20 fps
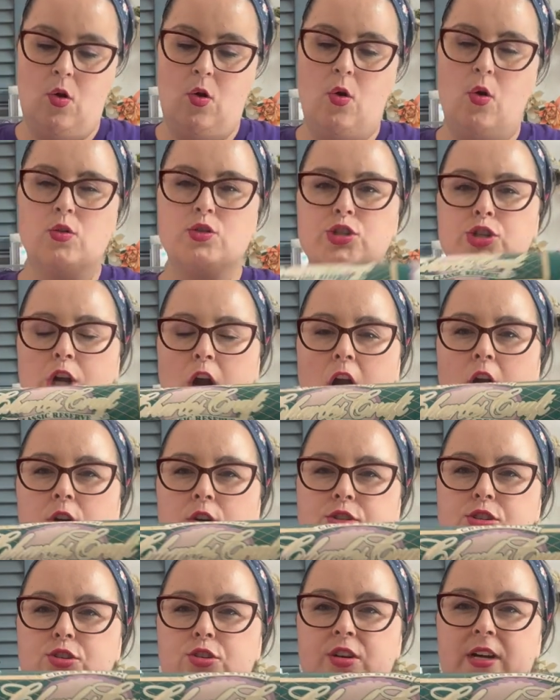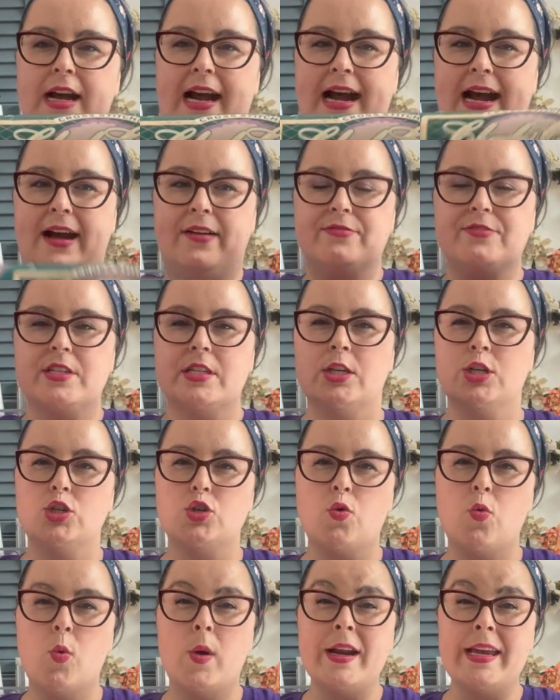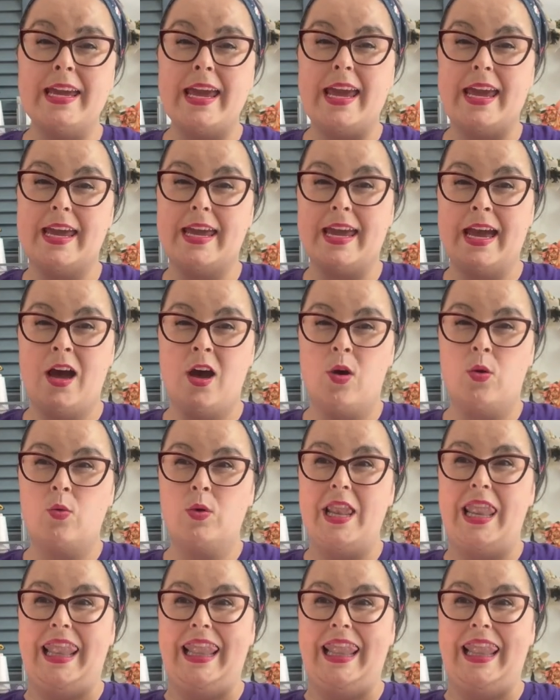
old Charles Craft twenty-eight count